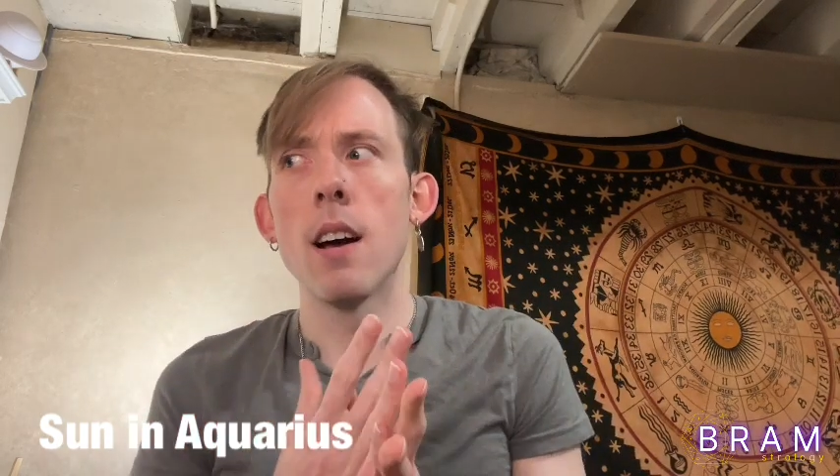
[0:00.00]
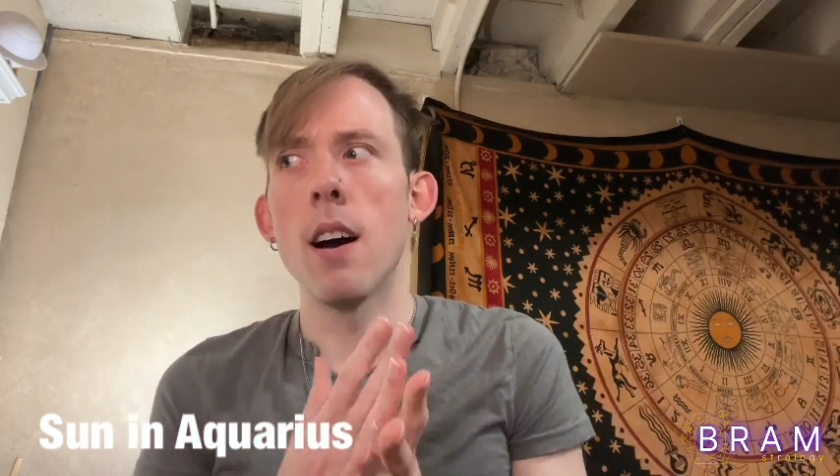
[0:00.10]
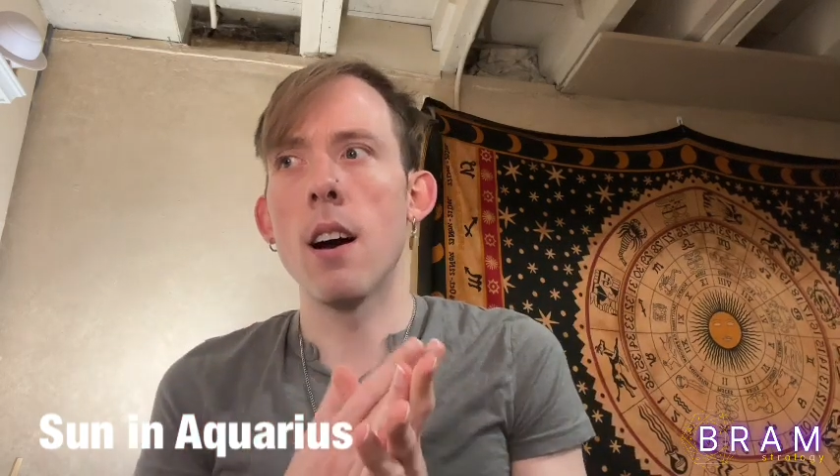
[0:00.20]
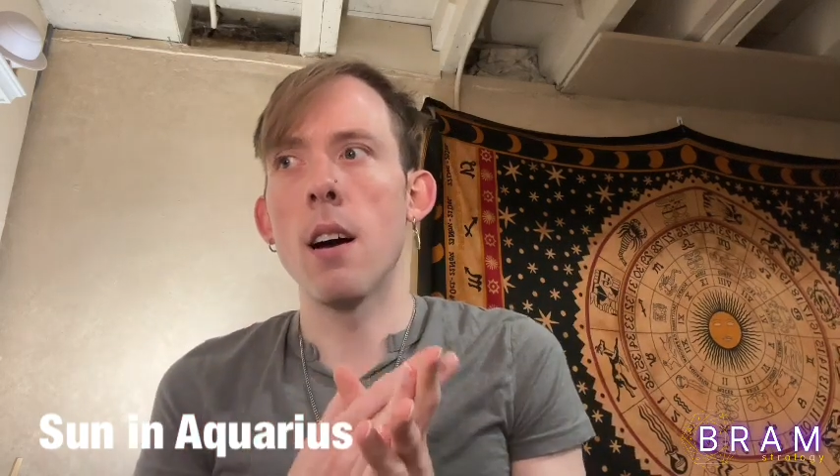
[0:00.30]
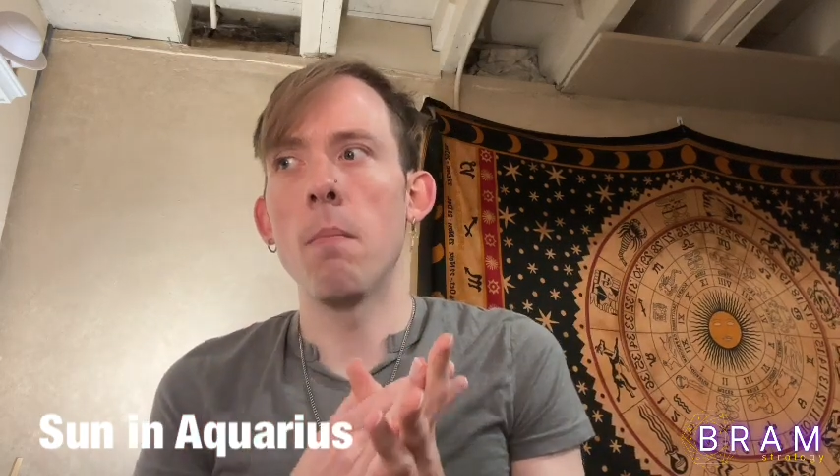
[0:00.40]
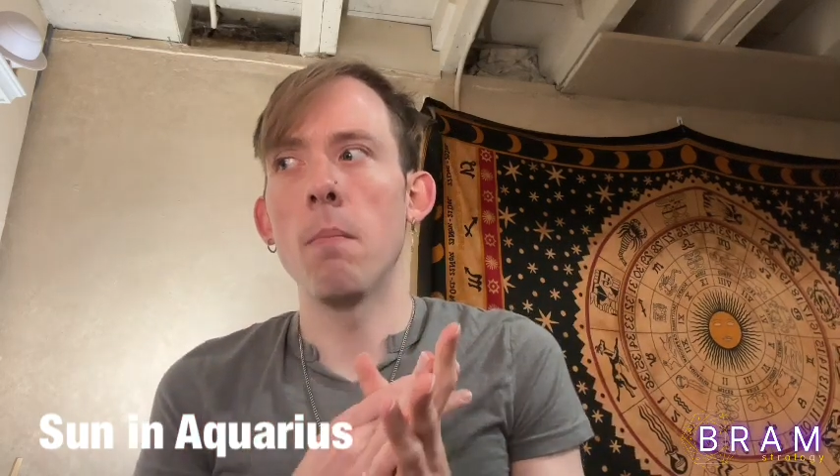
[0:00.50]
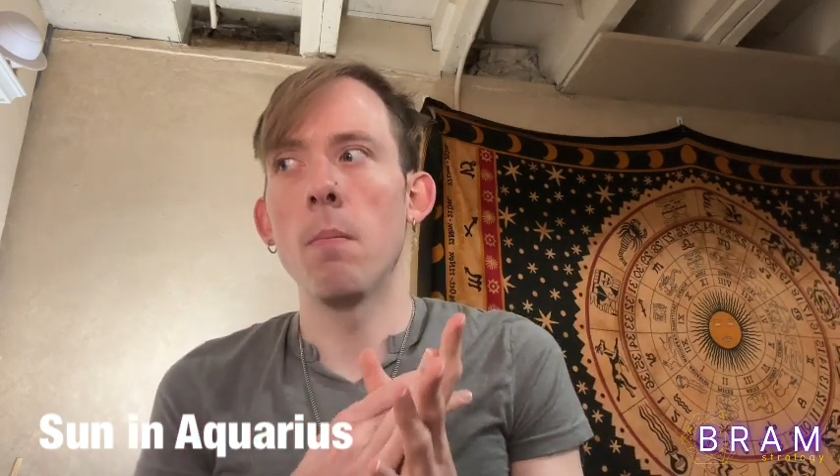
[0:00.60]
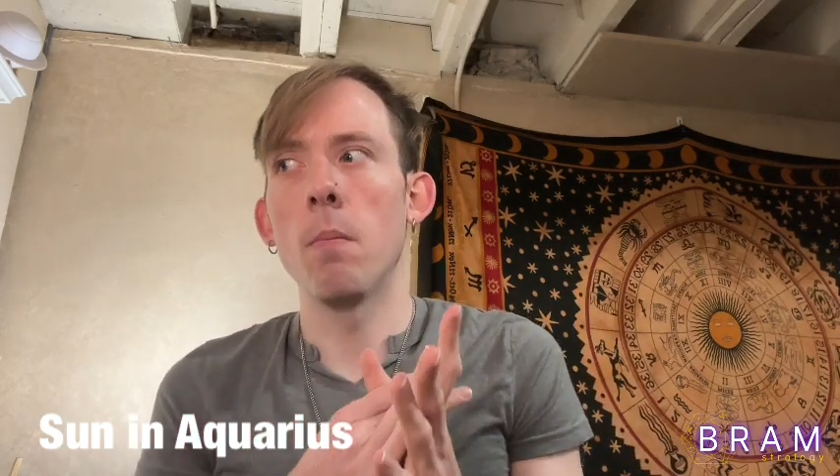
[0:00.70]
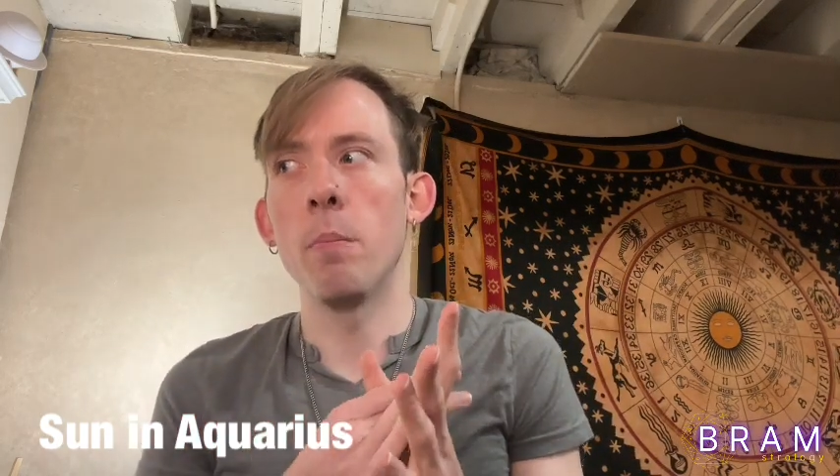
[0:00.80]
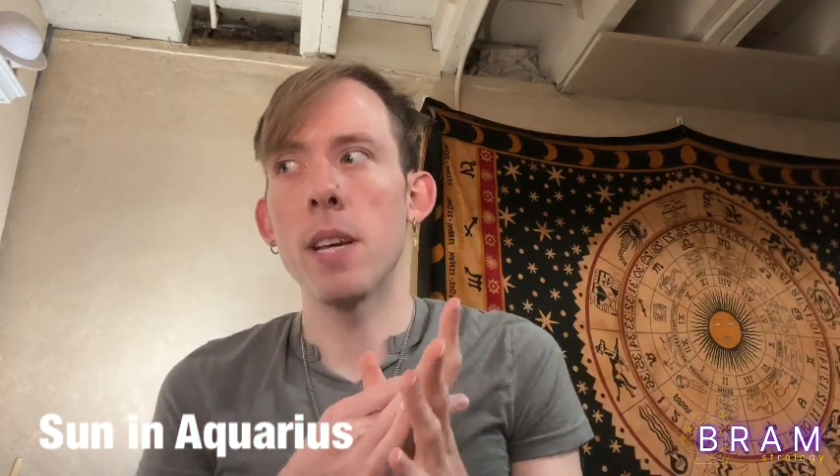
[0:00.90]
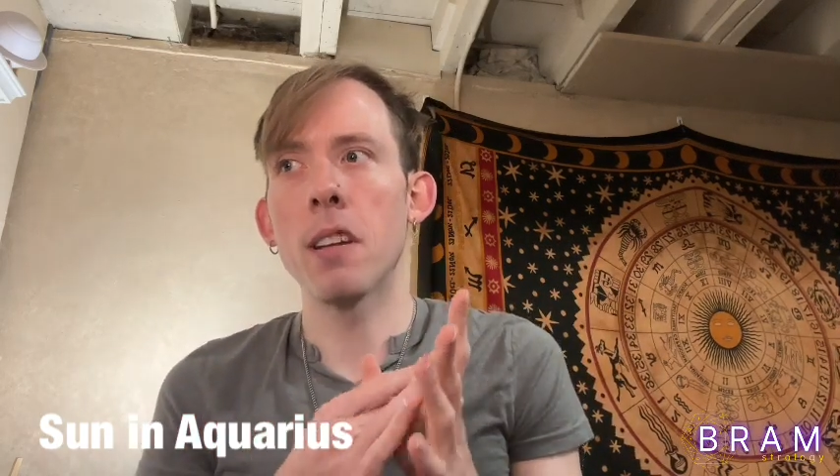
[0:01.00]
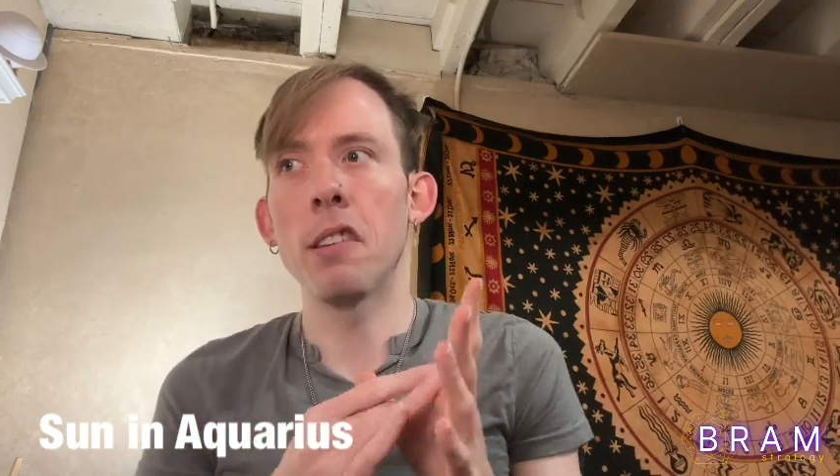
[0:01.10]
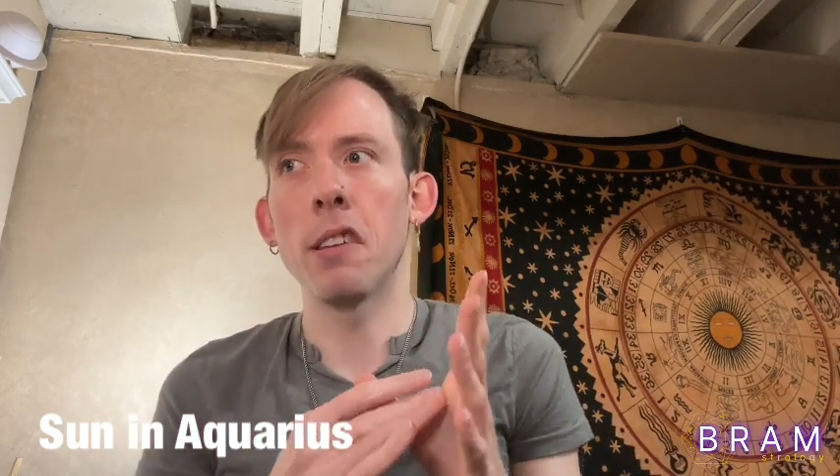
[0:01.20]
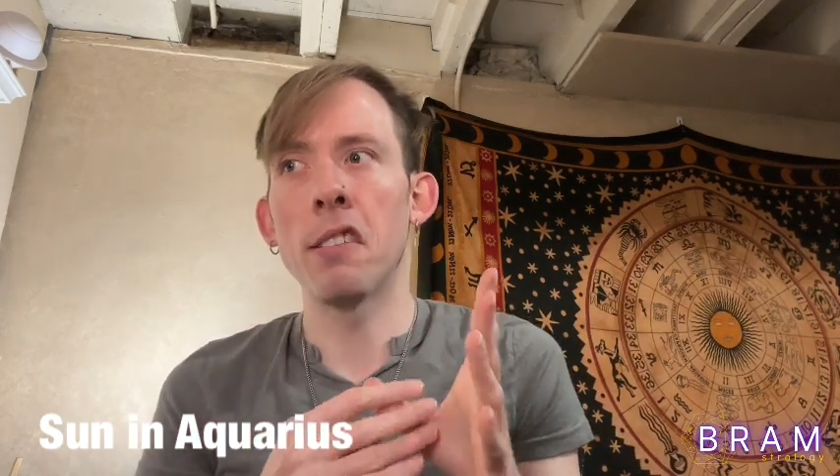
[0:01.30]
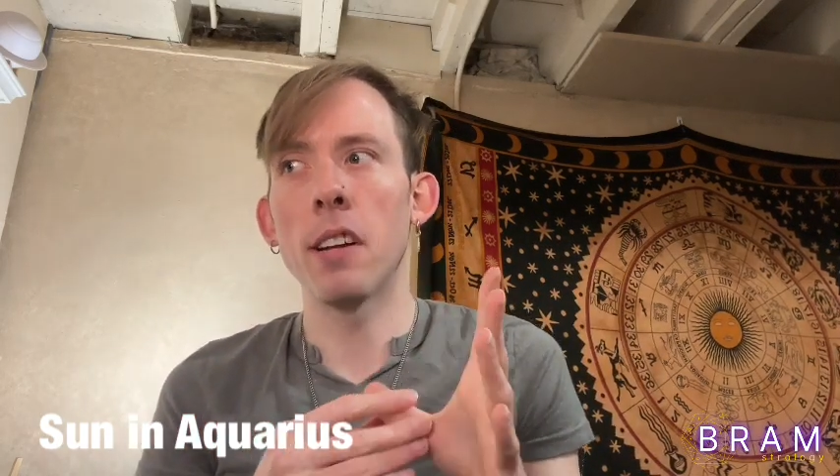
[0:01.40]

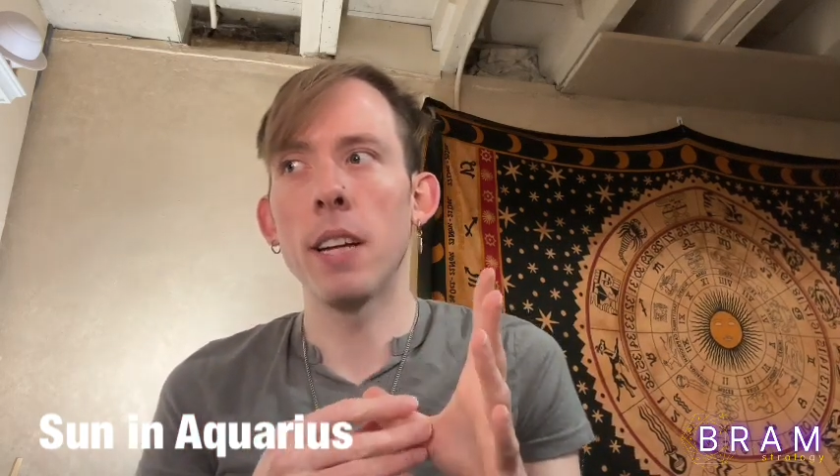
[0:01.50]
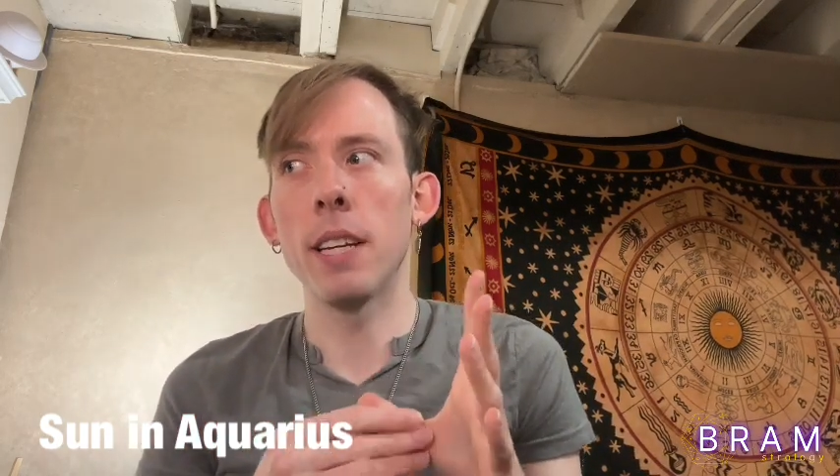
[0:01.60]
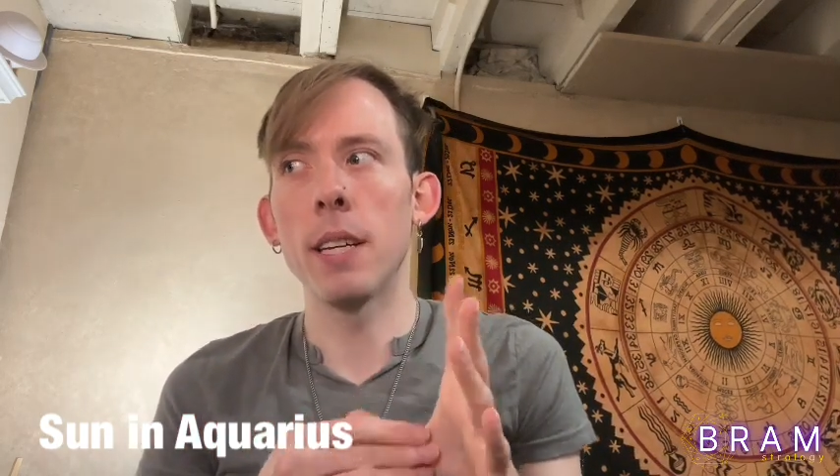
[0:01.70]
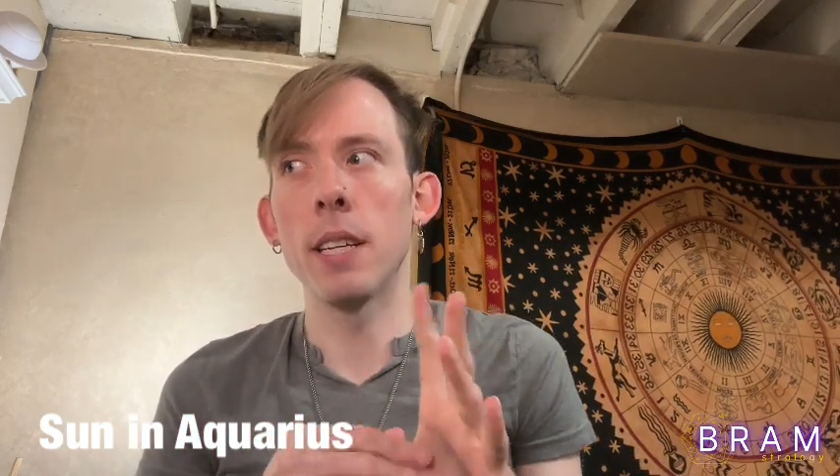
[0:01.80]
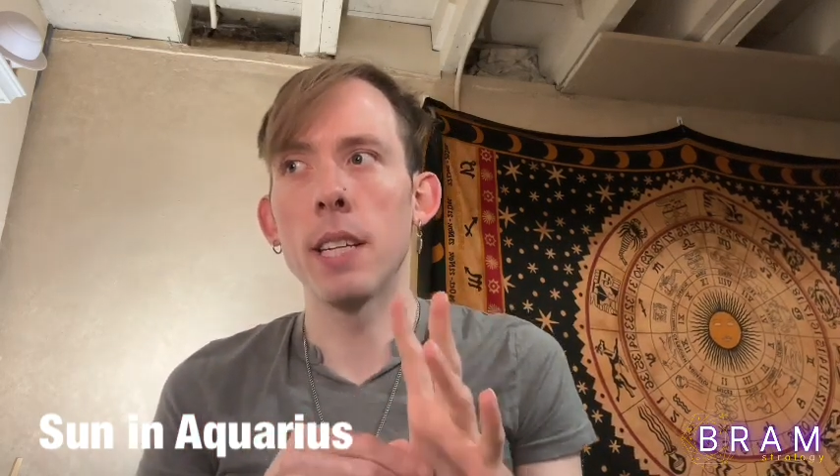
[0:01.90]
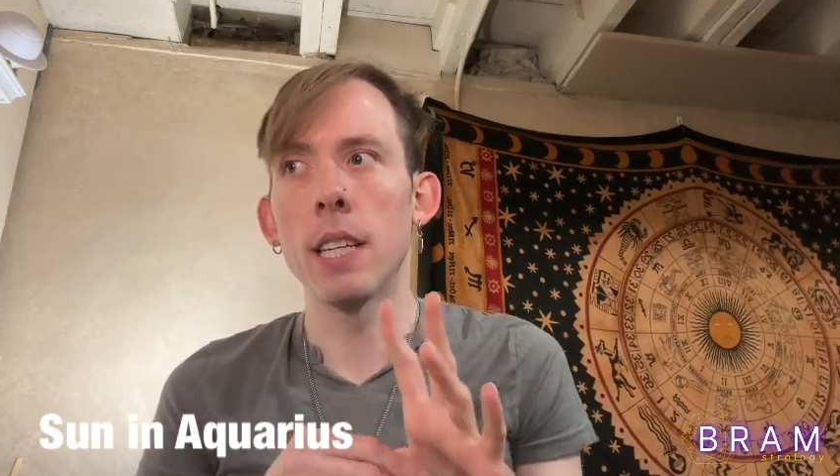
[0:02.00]
because the sun,